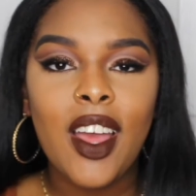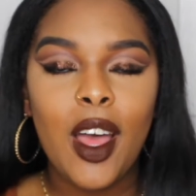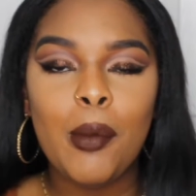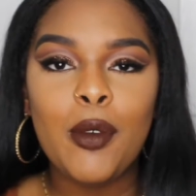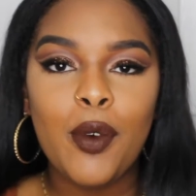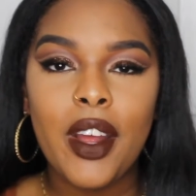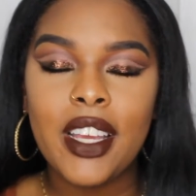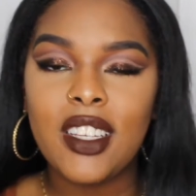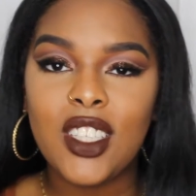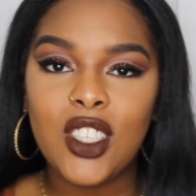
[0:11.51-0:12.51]
Before I
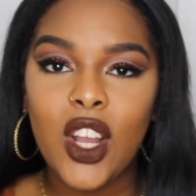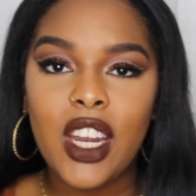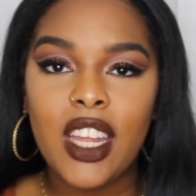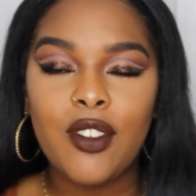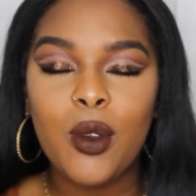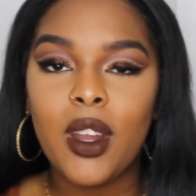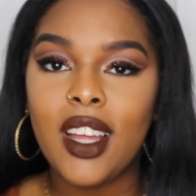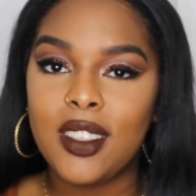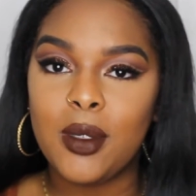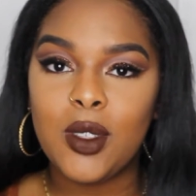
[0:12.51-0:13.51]
get started, if you are
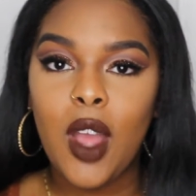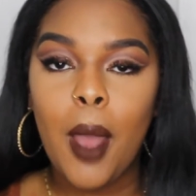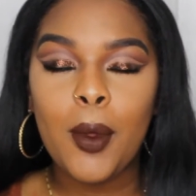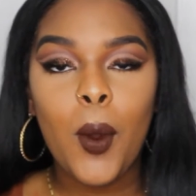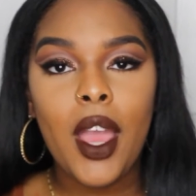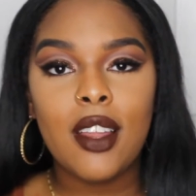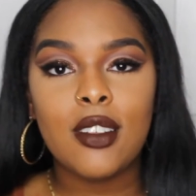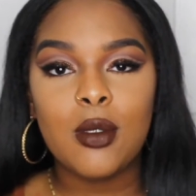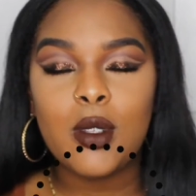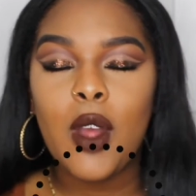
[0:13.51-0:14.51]
not subscribed, go ahead and
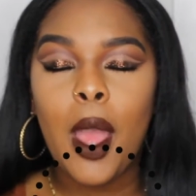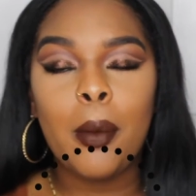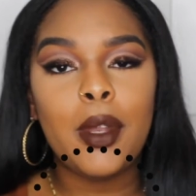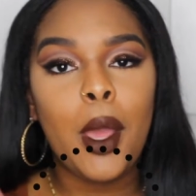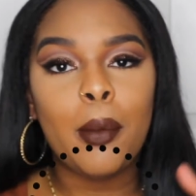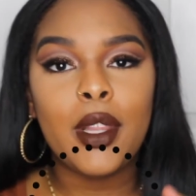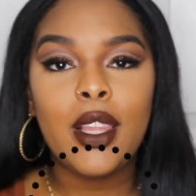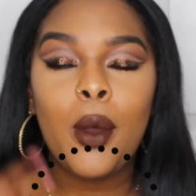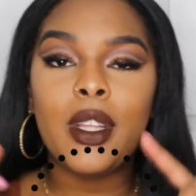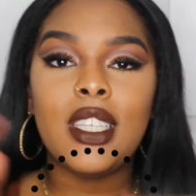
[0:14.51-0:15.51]
subscribe down
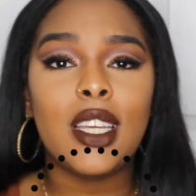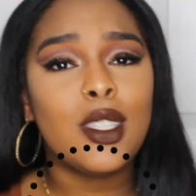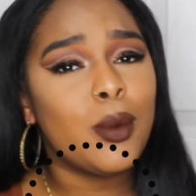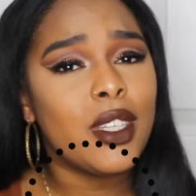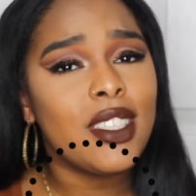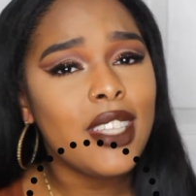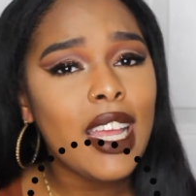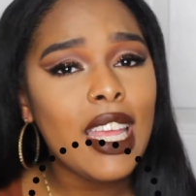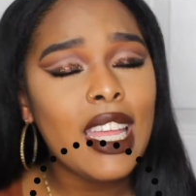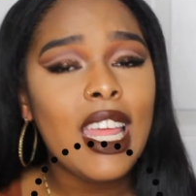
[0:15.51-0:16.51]
below. It takes 1
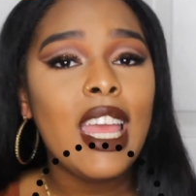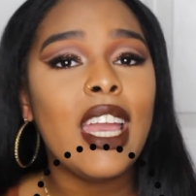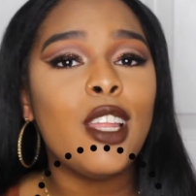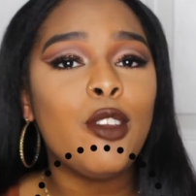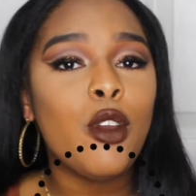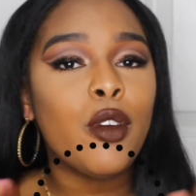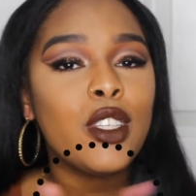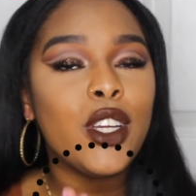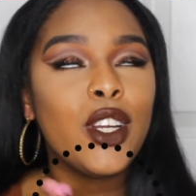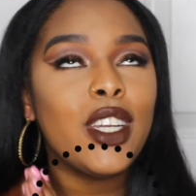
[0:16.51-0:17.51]
second. And if you're
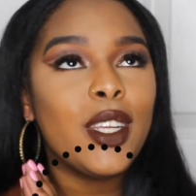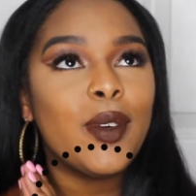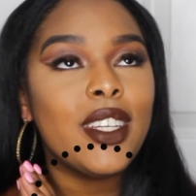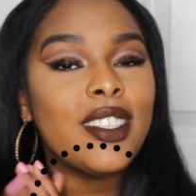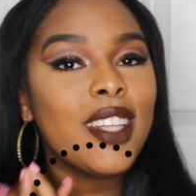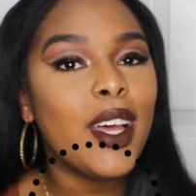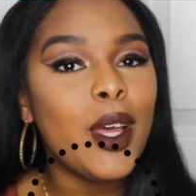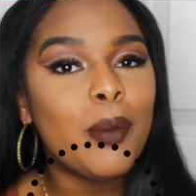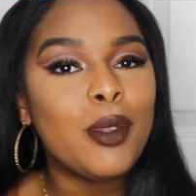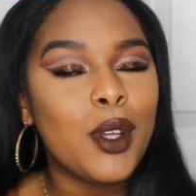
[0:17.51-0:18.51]
returning when it's
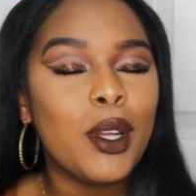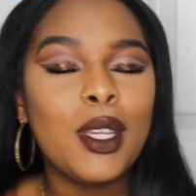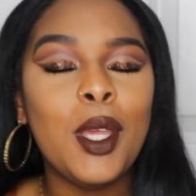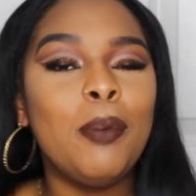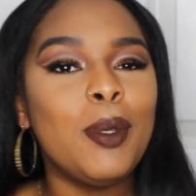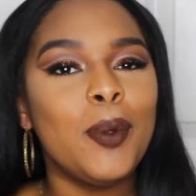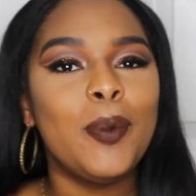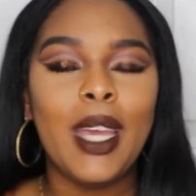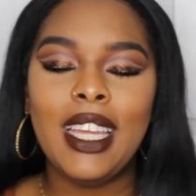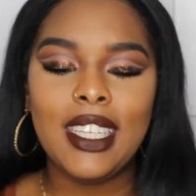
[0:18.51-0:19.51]
up, sorry to keep you
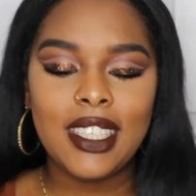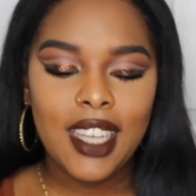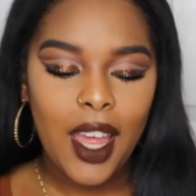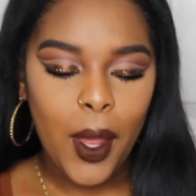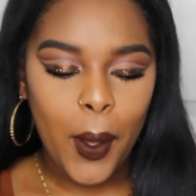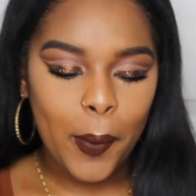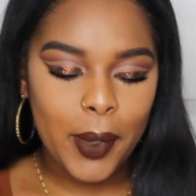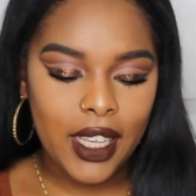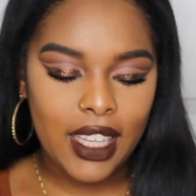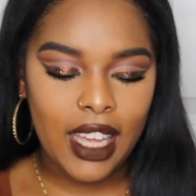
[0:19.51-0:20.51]
waiting,
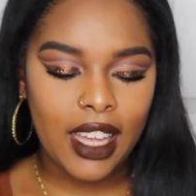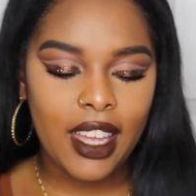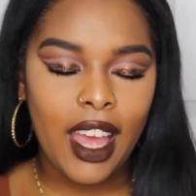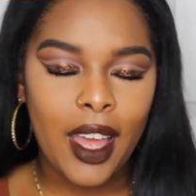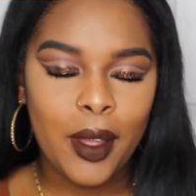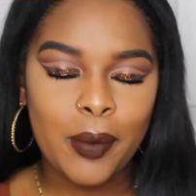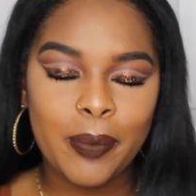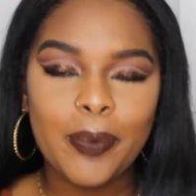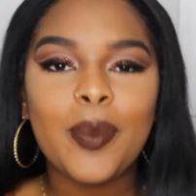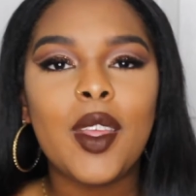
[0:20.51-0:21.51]
but
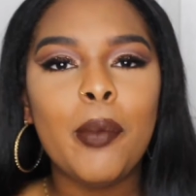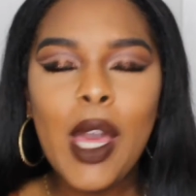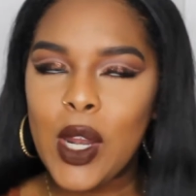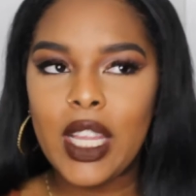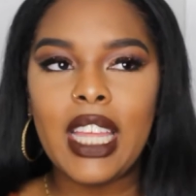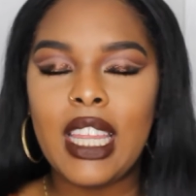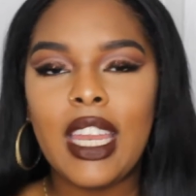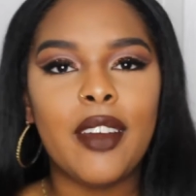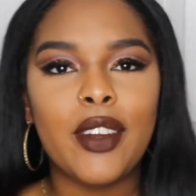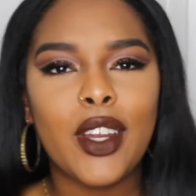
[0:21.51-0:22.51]
yeah, better late than
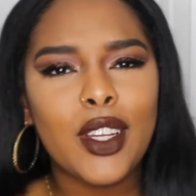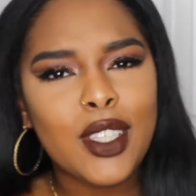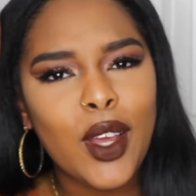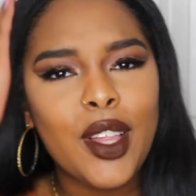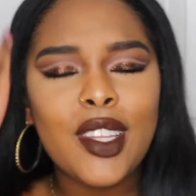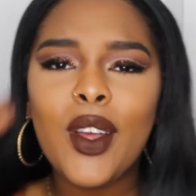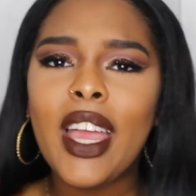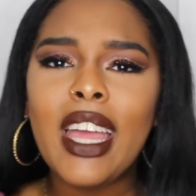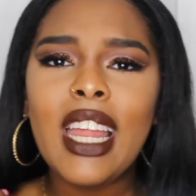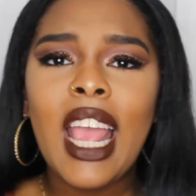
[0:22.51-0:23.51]
never. So let's go
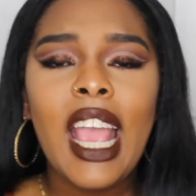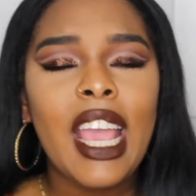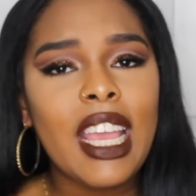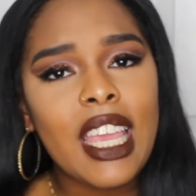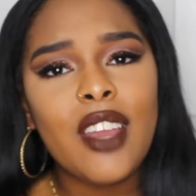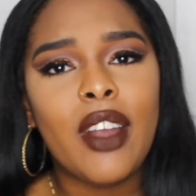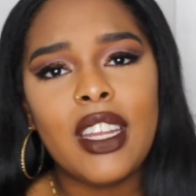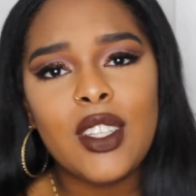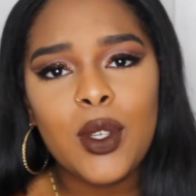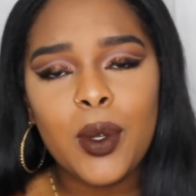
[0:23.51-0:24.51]
ahead and get right
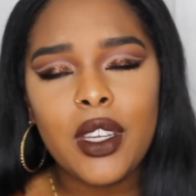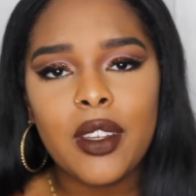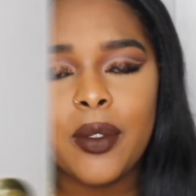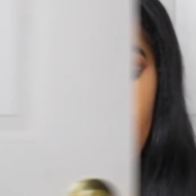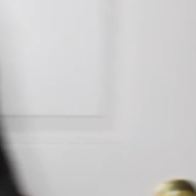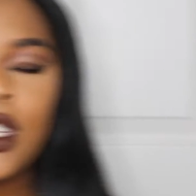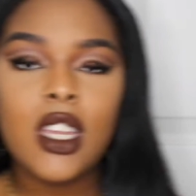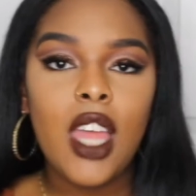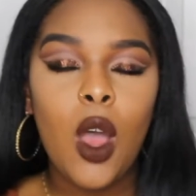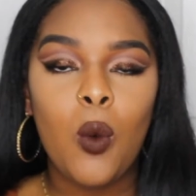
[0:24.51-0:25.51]
into it. If you
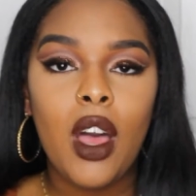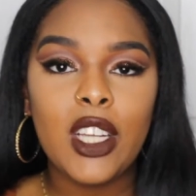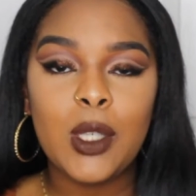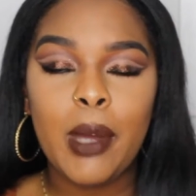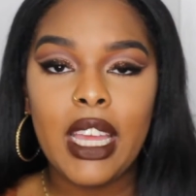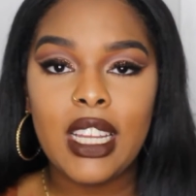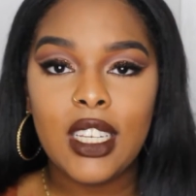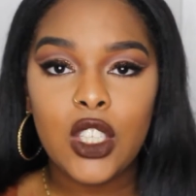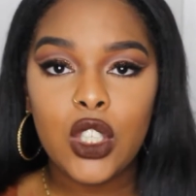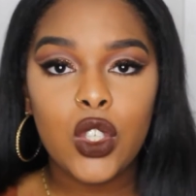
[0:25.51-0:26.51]
did not watch my
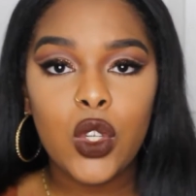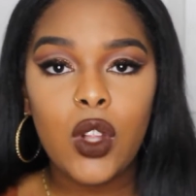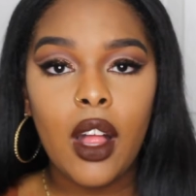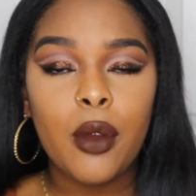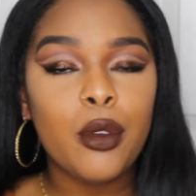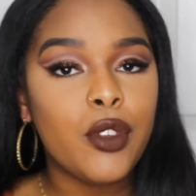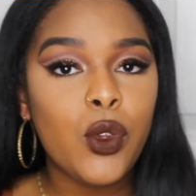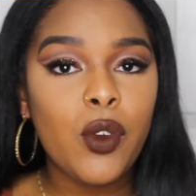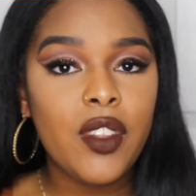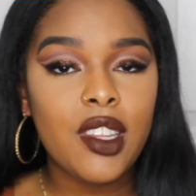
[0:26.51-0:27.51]
initial
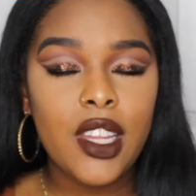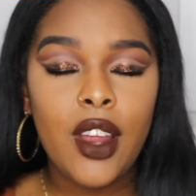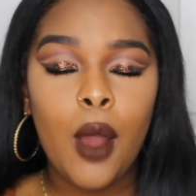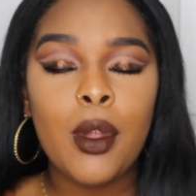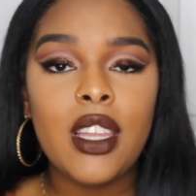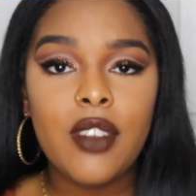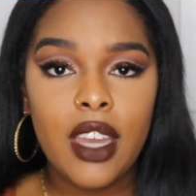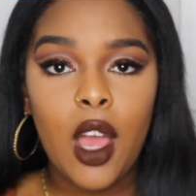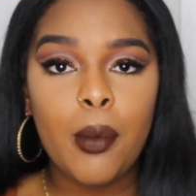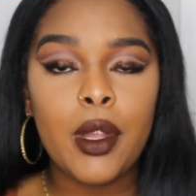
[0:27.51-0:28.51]
review of this hair, I will leave it
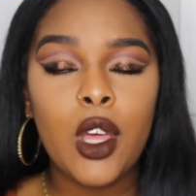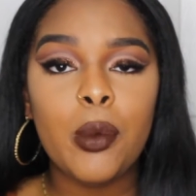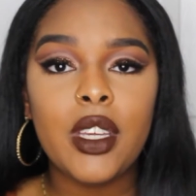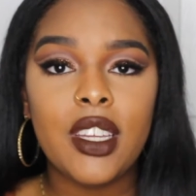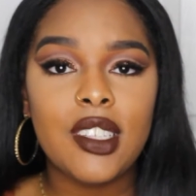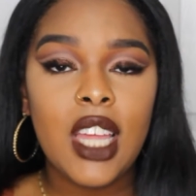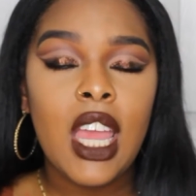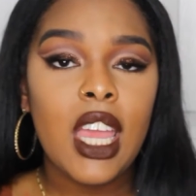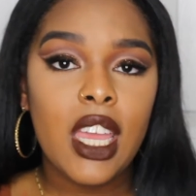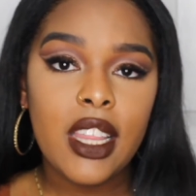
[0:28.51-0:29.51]
down below, because
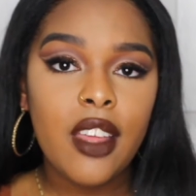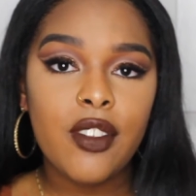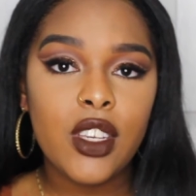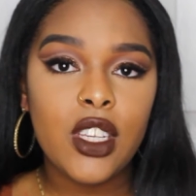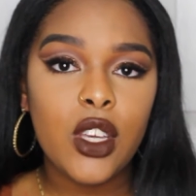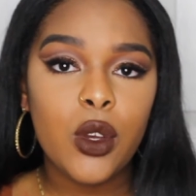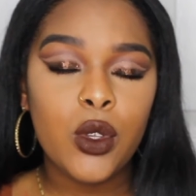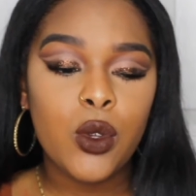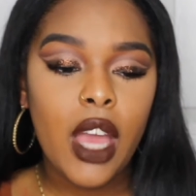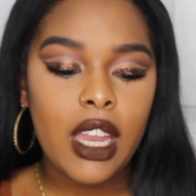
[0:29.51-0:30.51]
in that video
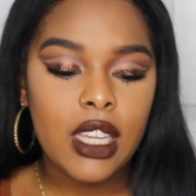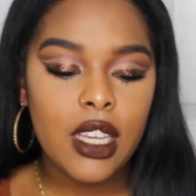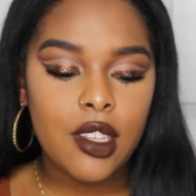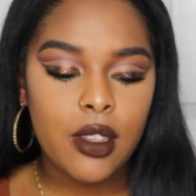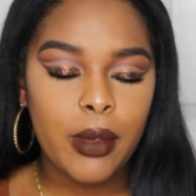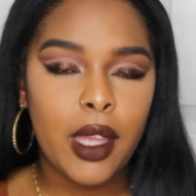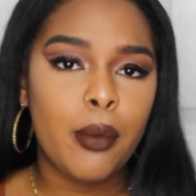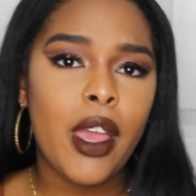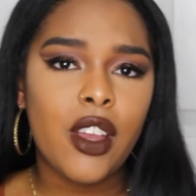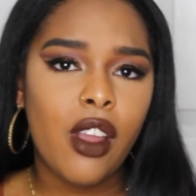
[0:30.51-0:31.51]
you kind of get some
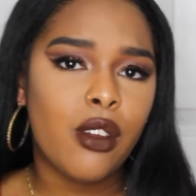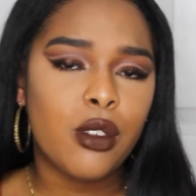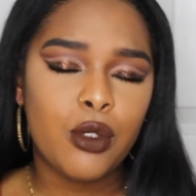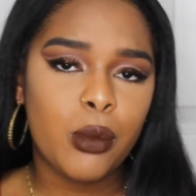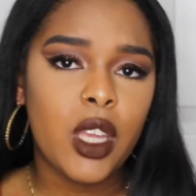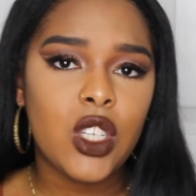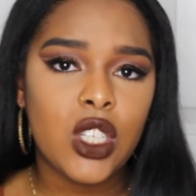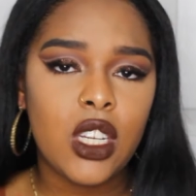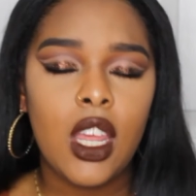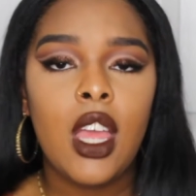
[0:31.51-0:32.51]
like background
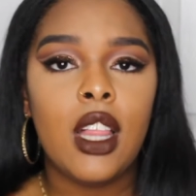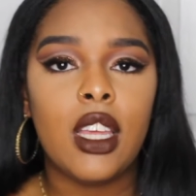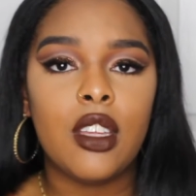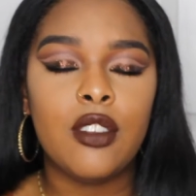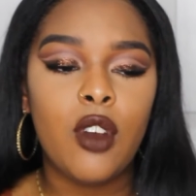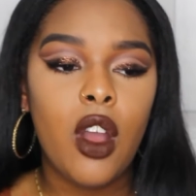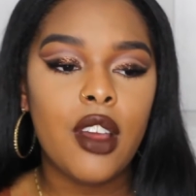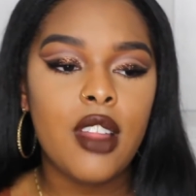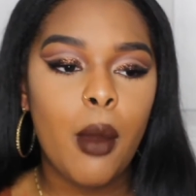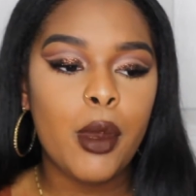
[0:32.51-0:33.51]
information, like as far
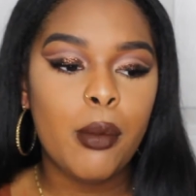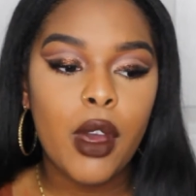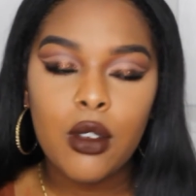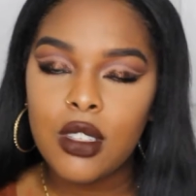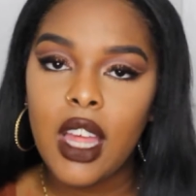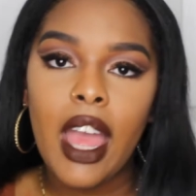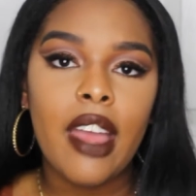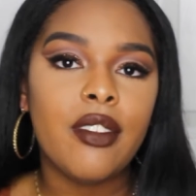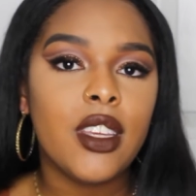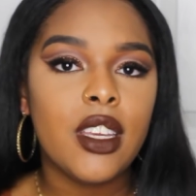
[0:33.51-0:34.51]
as how many bundles I
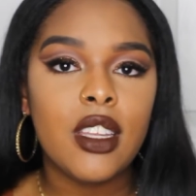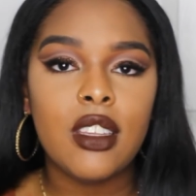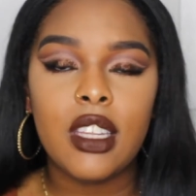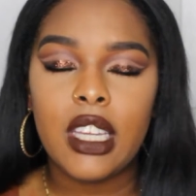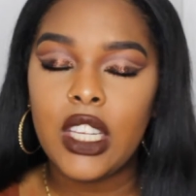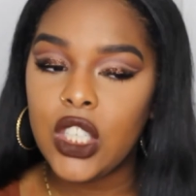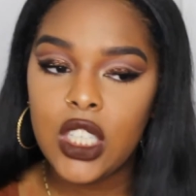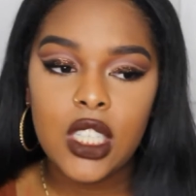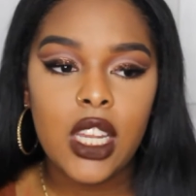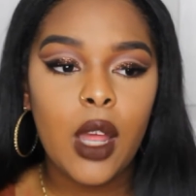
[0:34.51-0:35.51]
have in, the
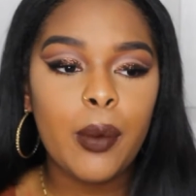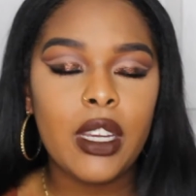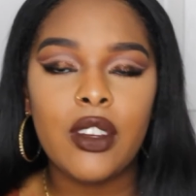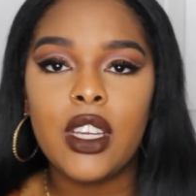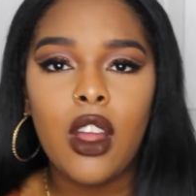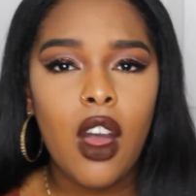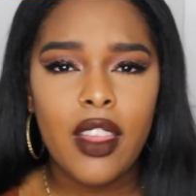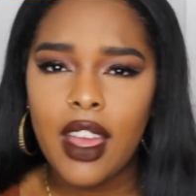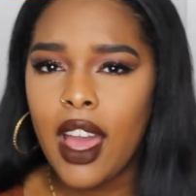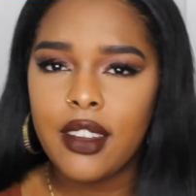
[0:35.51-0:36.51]
inches that I'm wearing, all
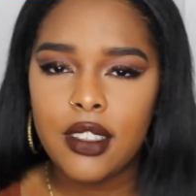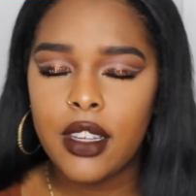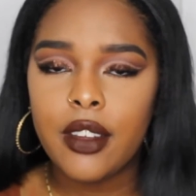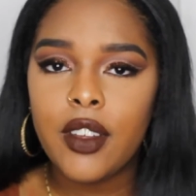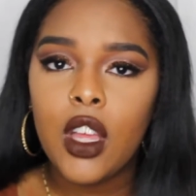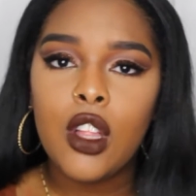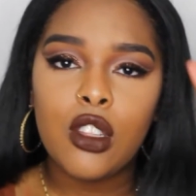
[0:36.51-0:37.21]
that kind of stuff.